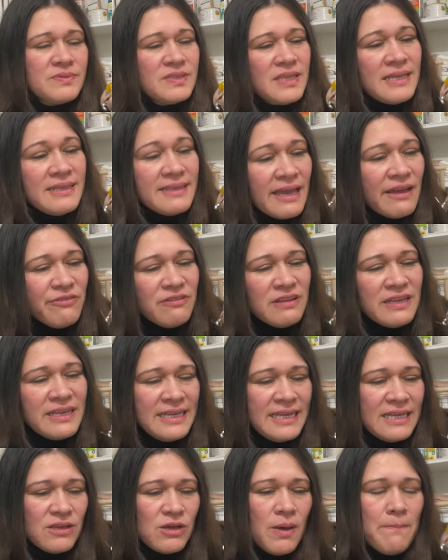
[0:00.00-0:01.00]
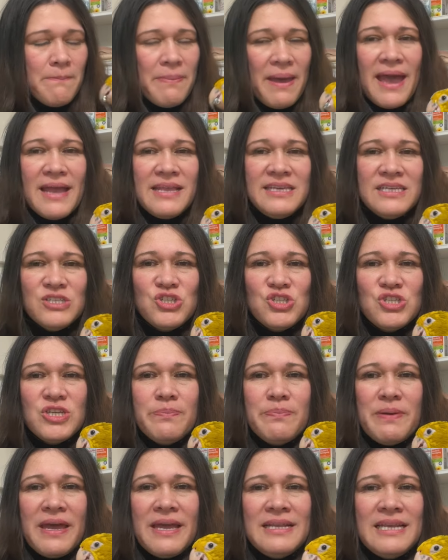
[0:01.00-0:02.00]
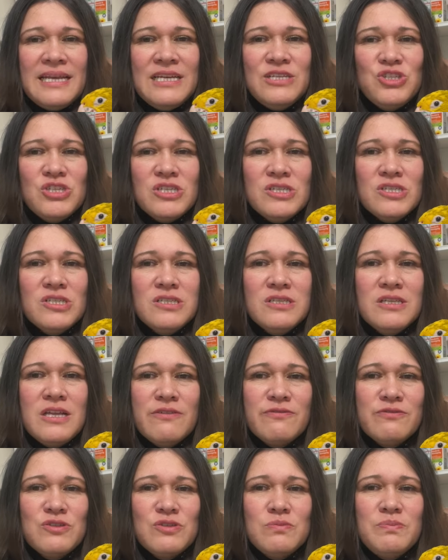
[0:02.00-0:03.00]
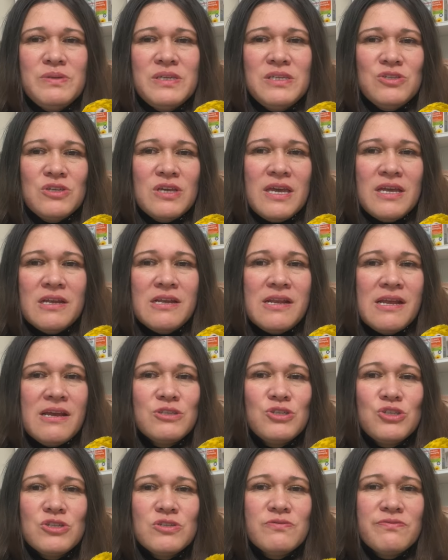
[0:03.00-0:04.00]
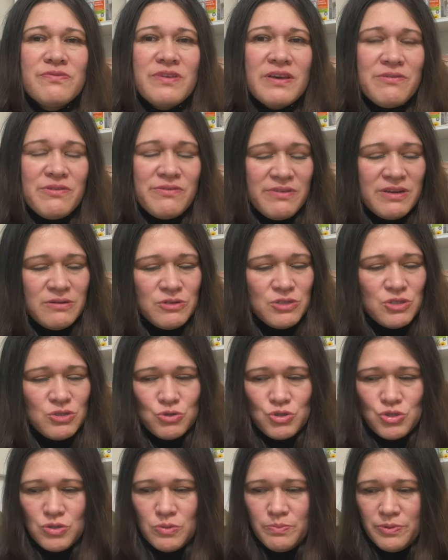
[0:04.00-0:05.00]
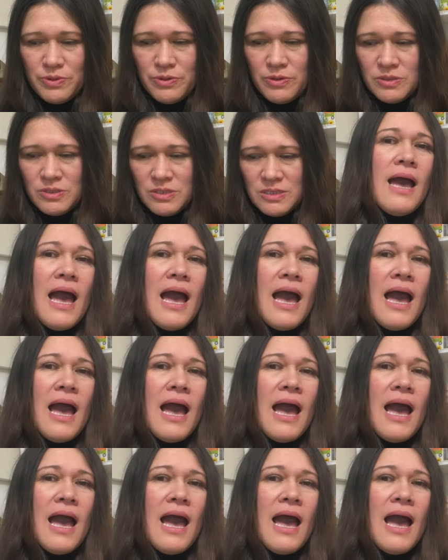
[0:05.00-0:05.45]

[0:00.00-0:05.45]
They definitely need companionship, and they just love to be together. They are just very, very social birds.